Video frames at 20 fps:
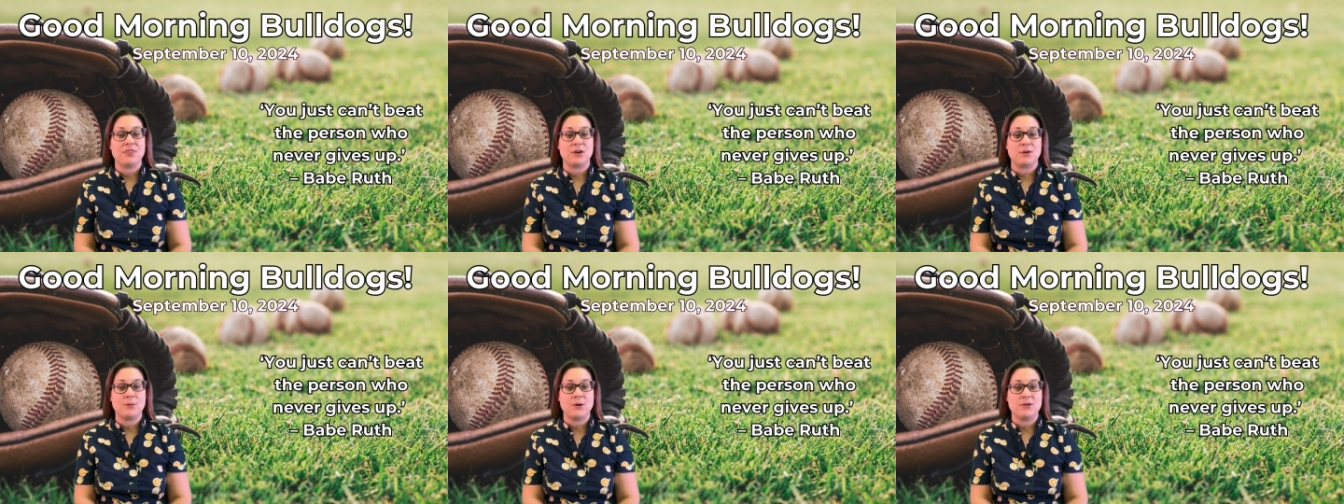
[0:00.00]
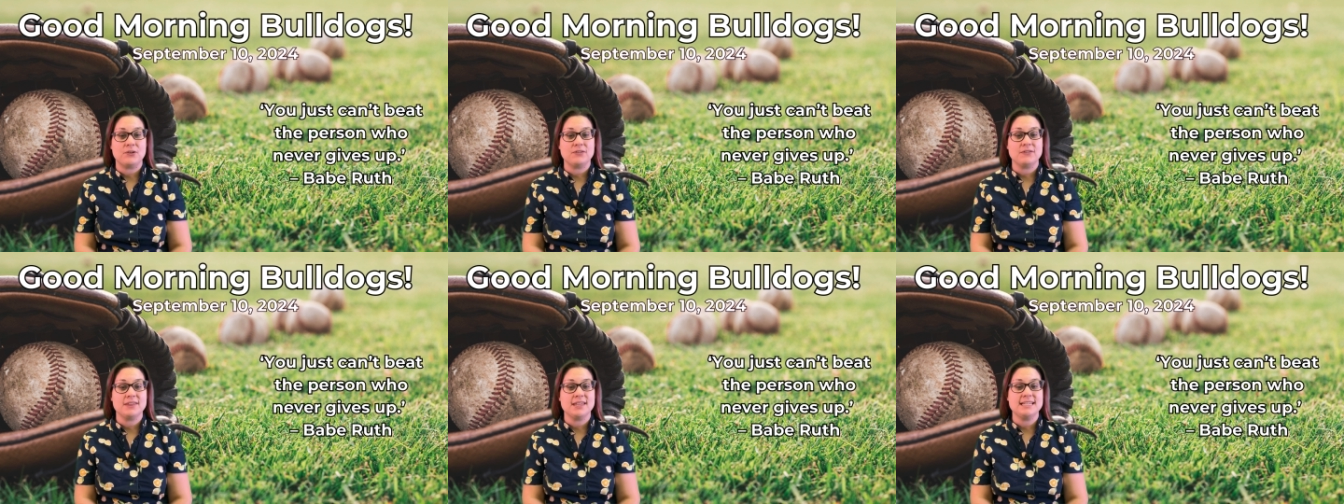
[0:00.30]
The
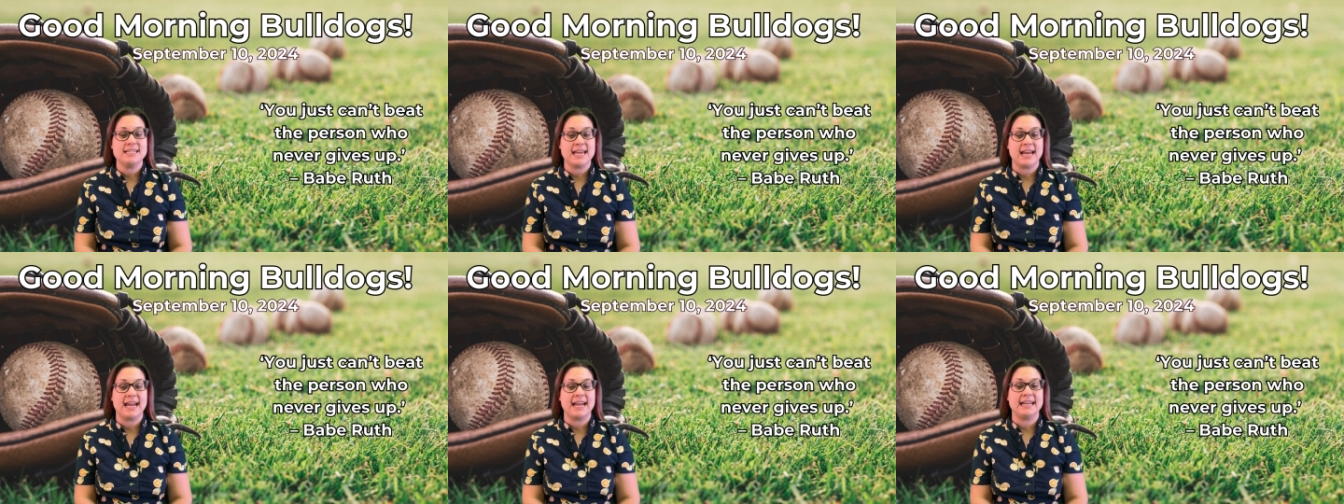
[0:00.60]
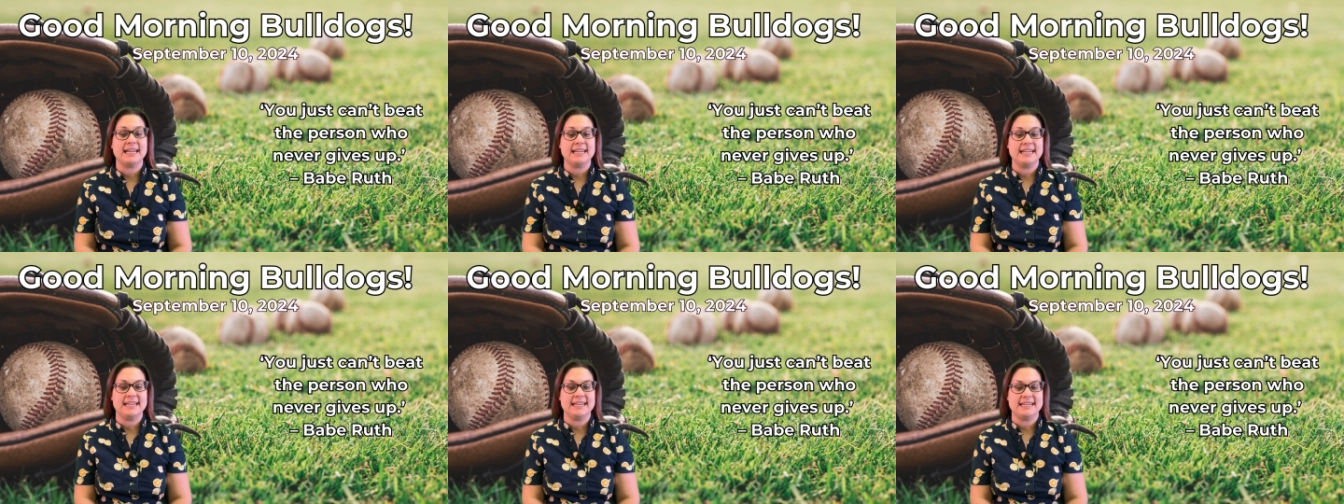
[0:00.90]
quote of the
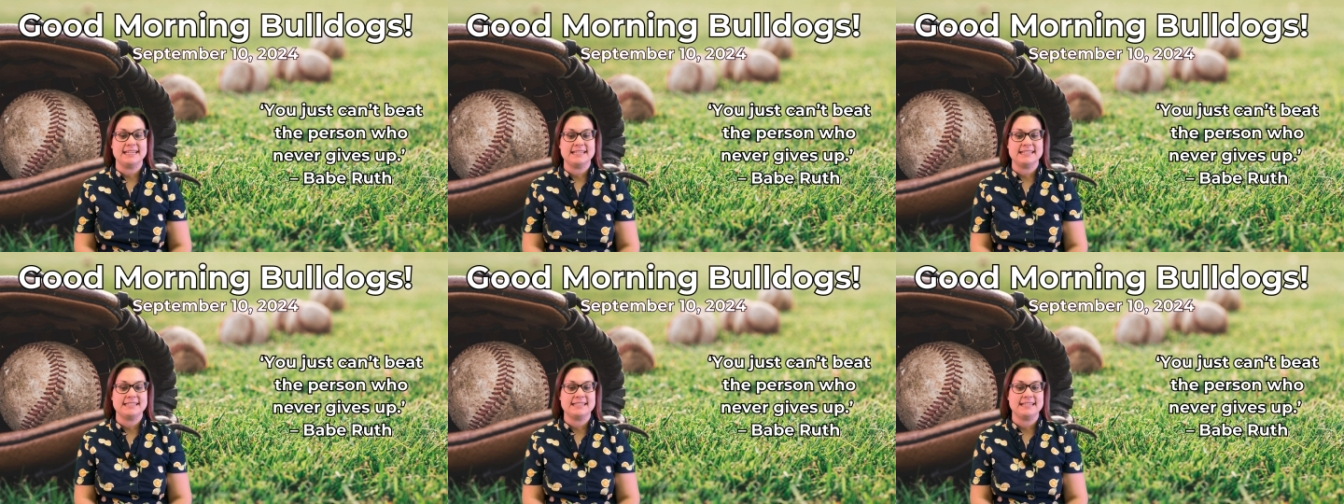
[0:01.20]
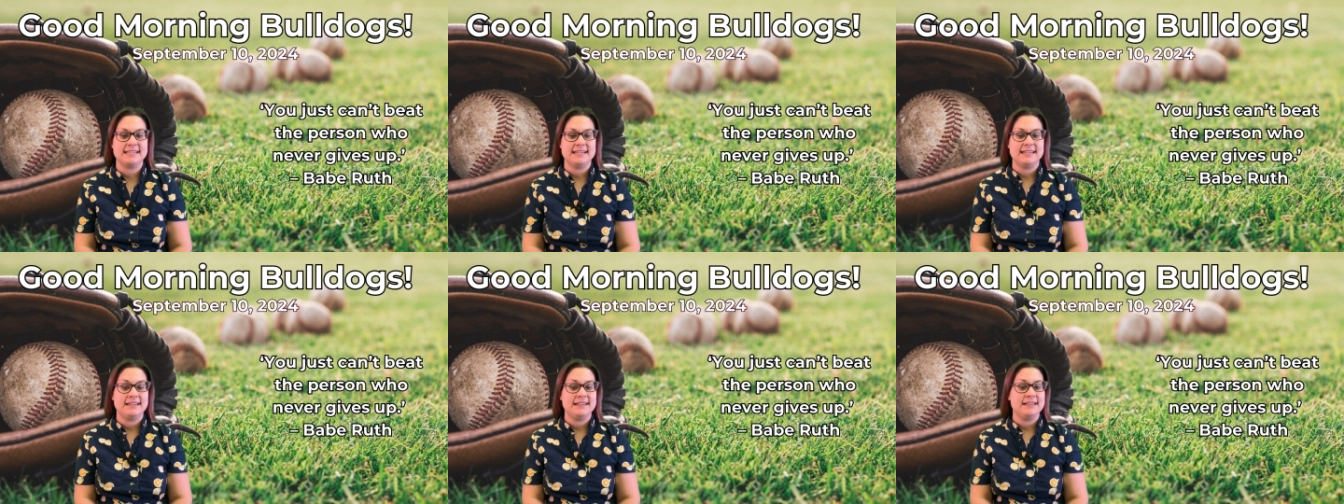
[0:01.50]
day
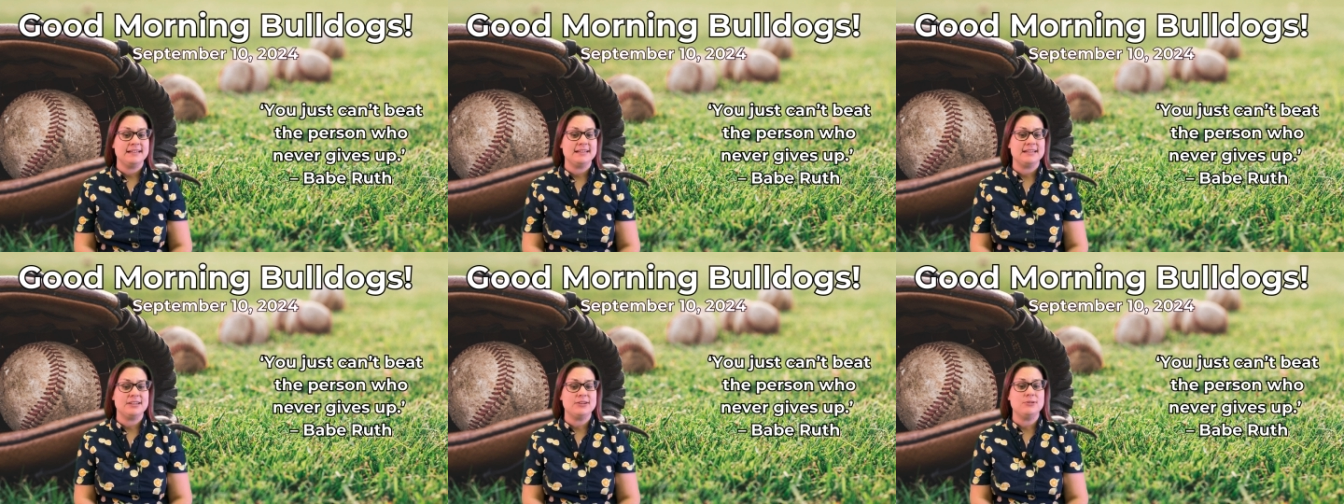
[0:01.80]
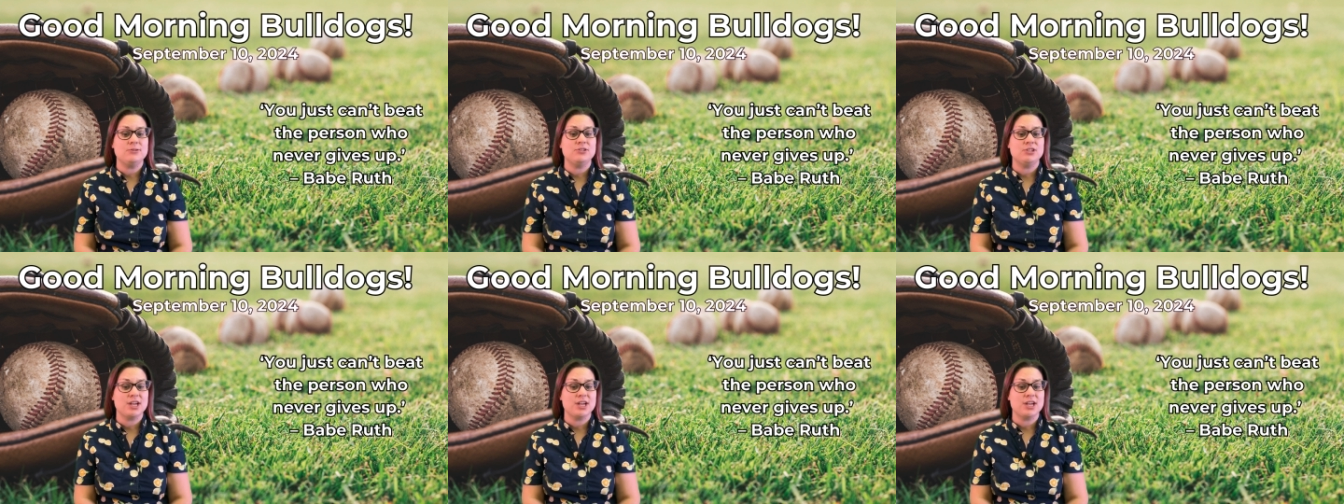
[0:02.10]
is You